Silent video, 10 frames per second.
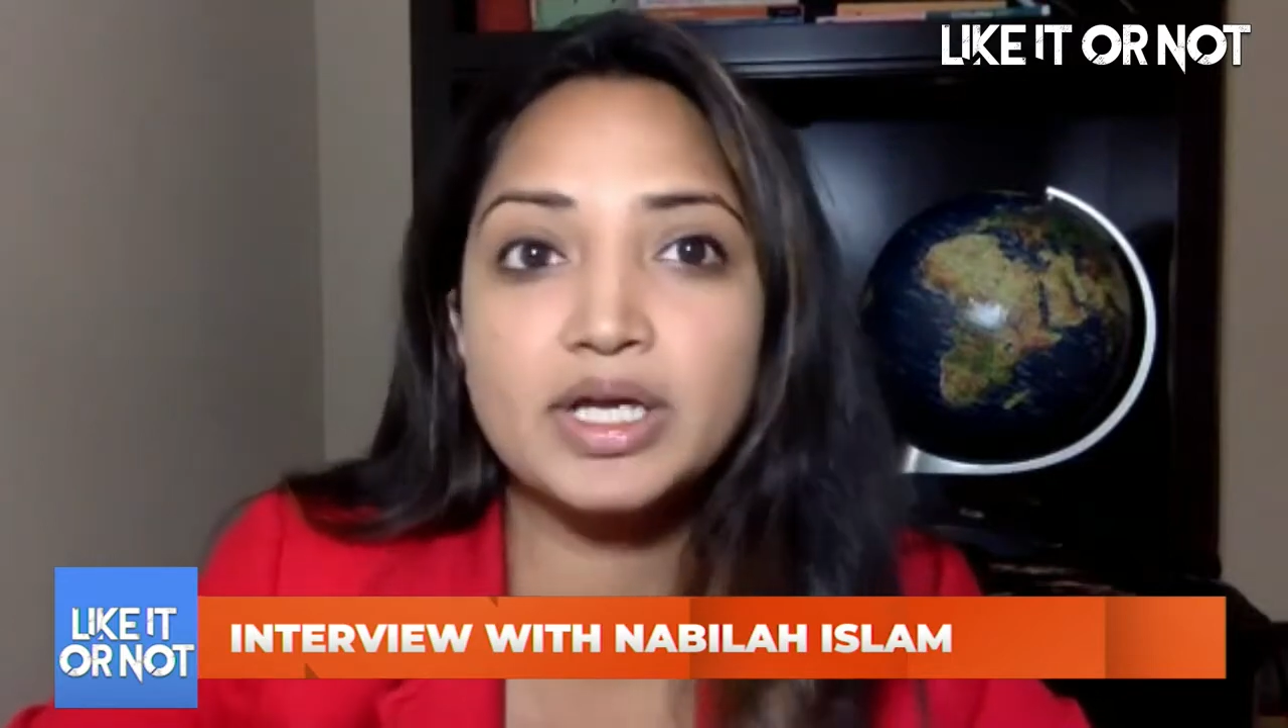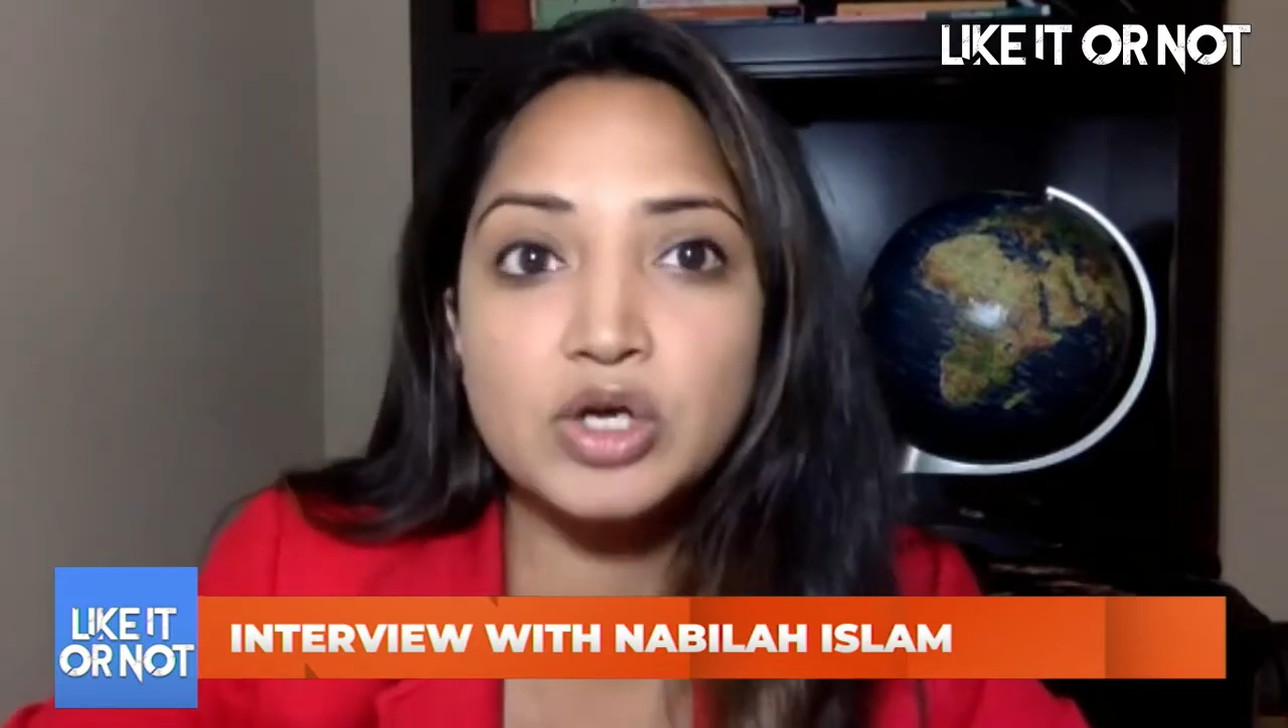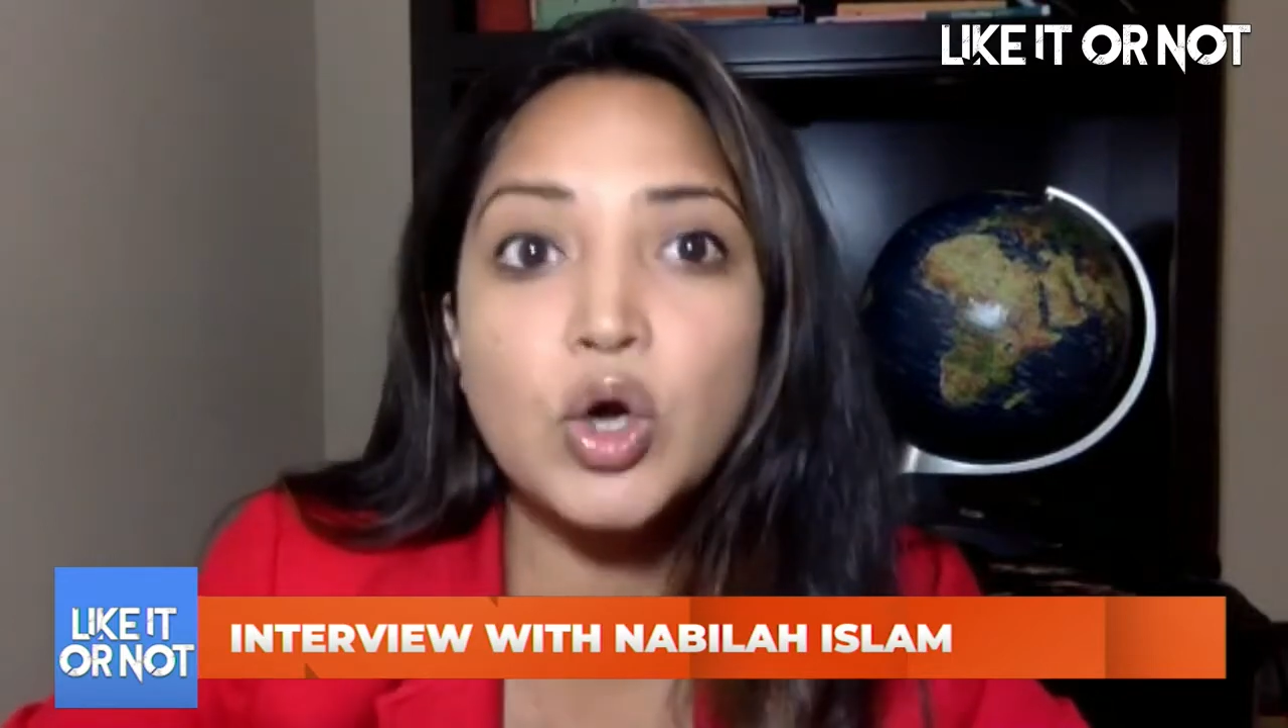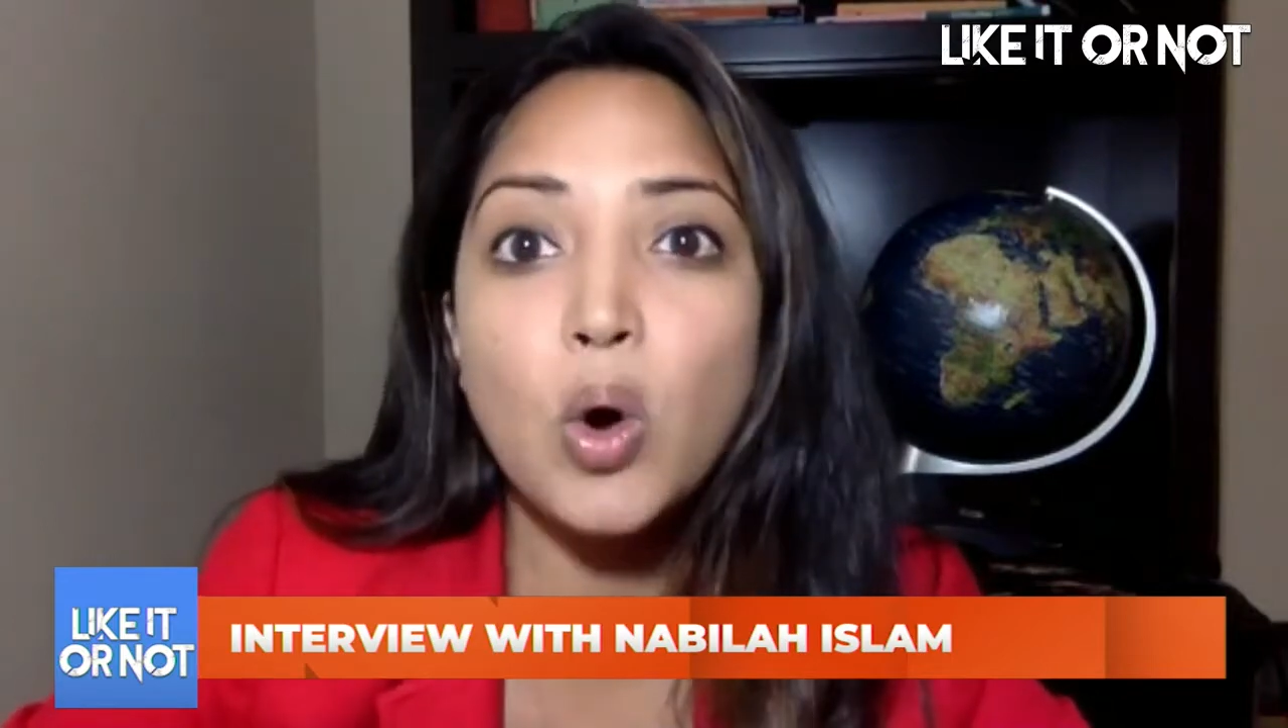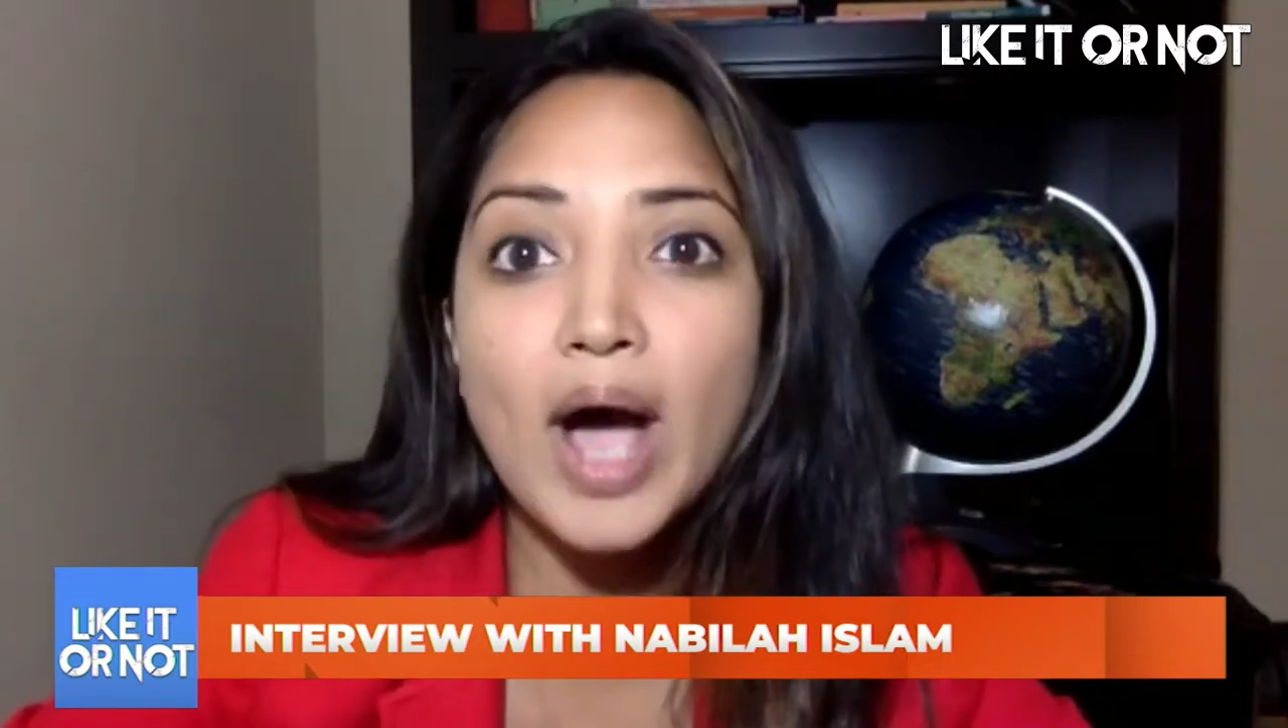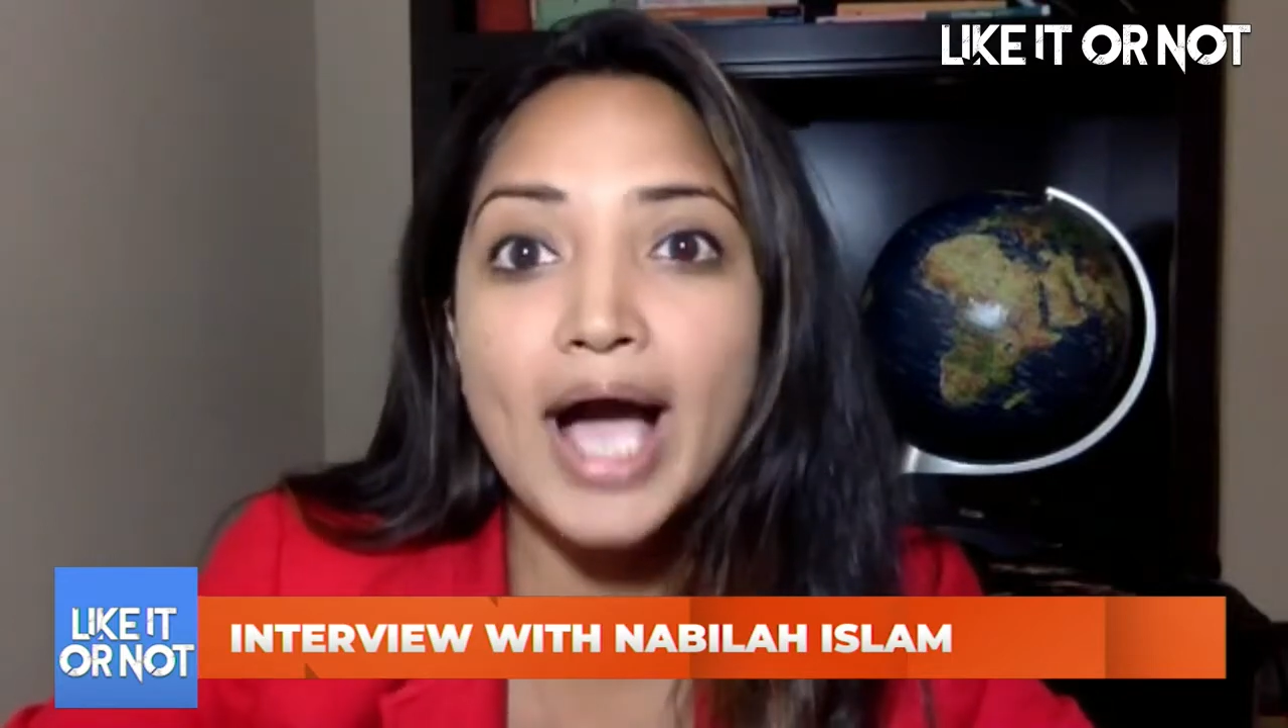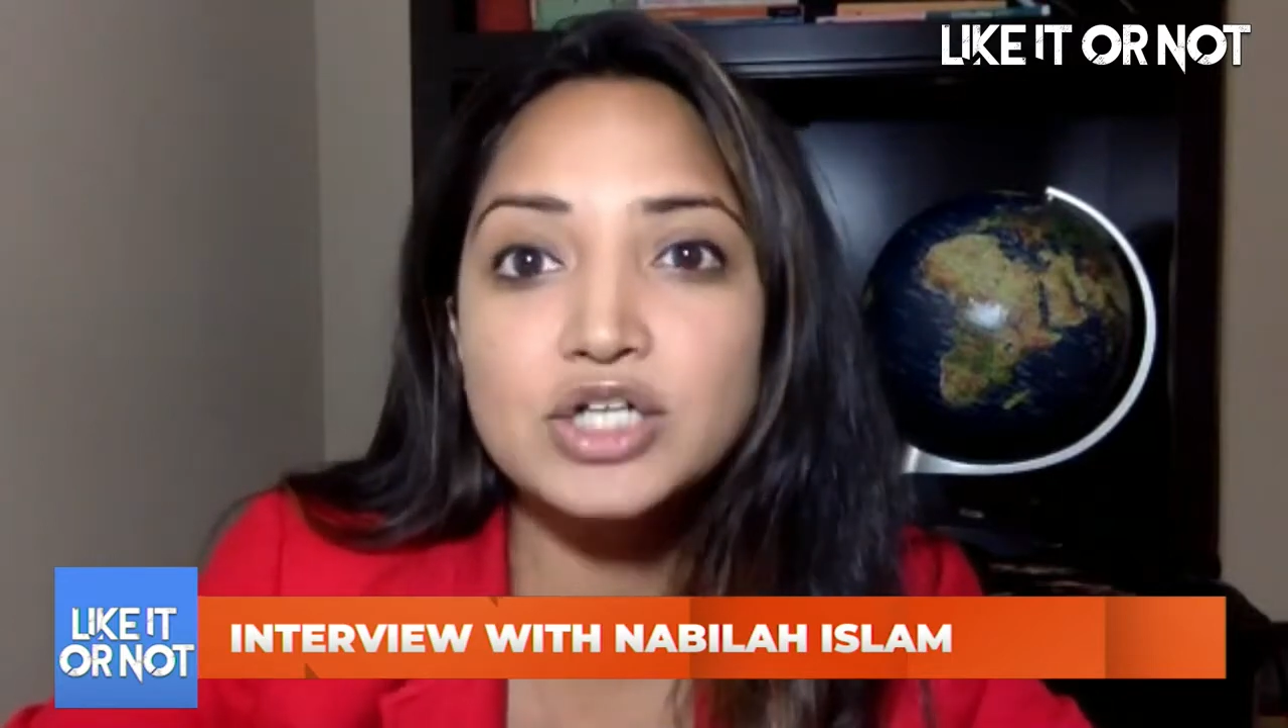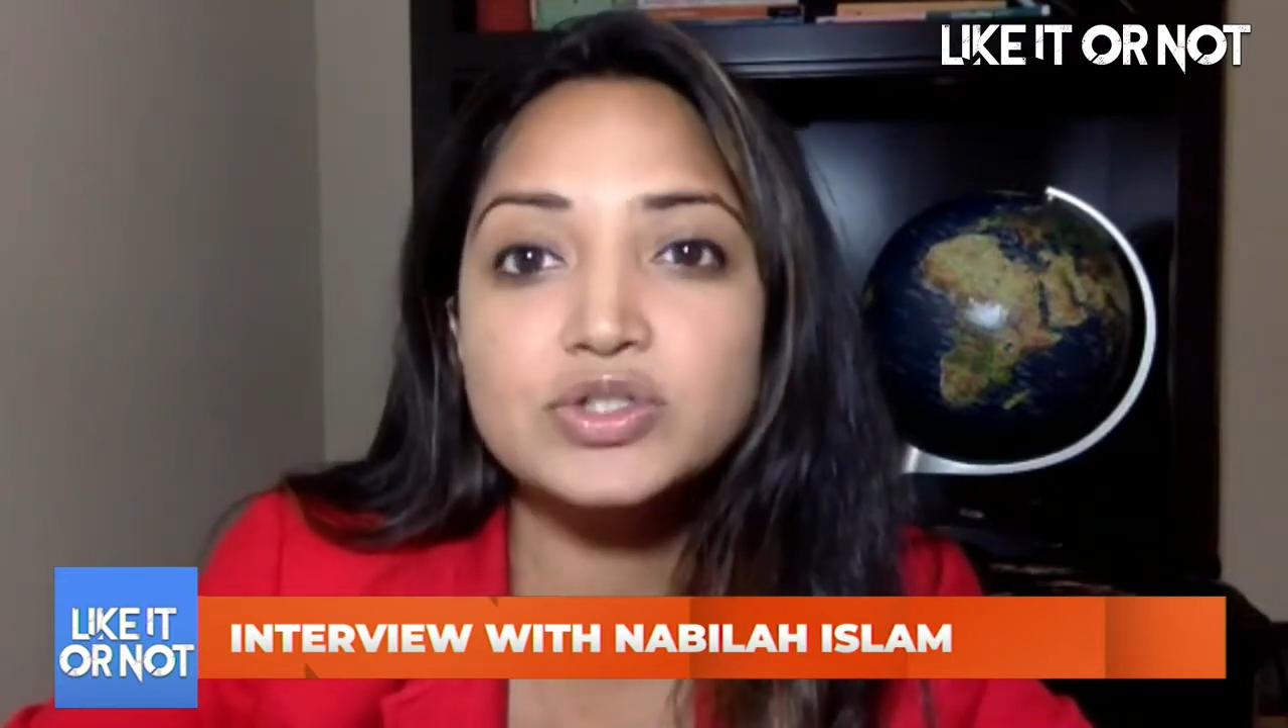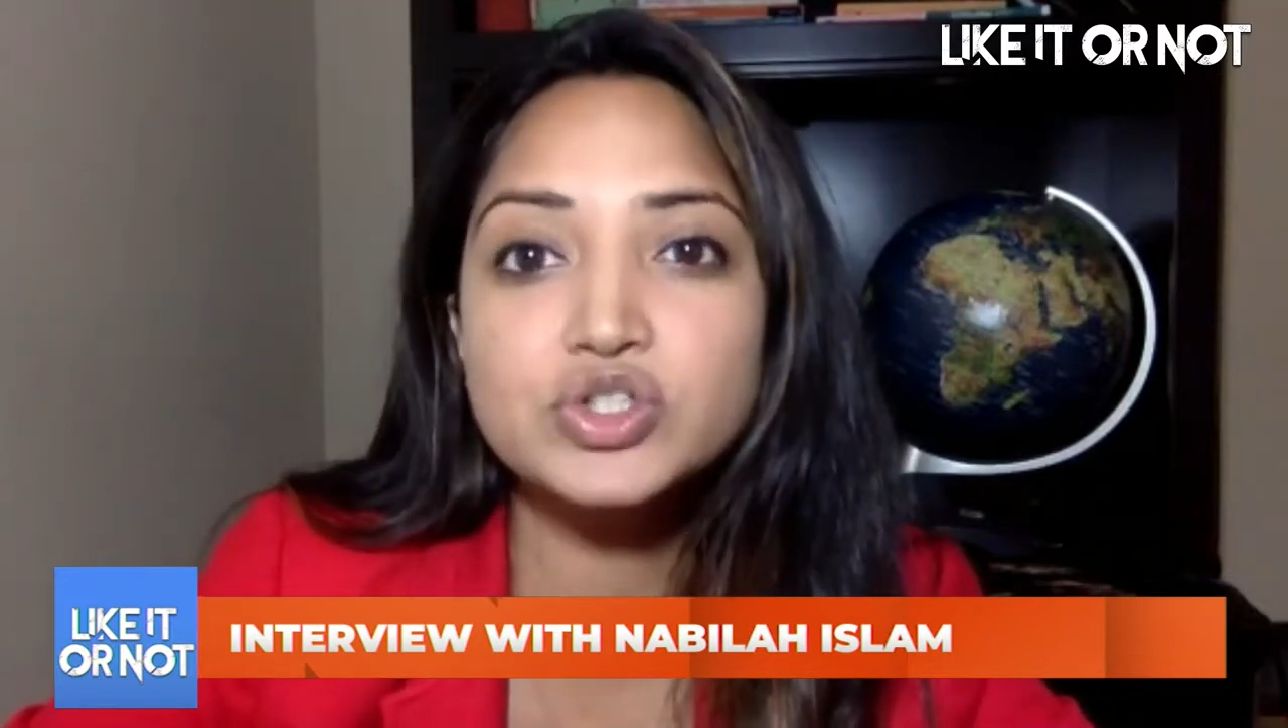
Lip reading: Go actually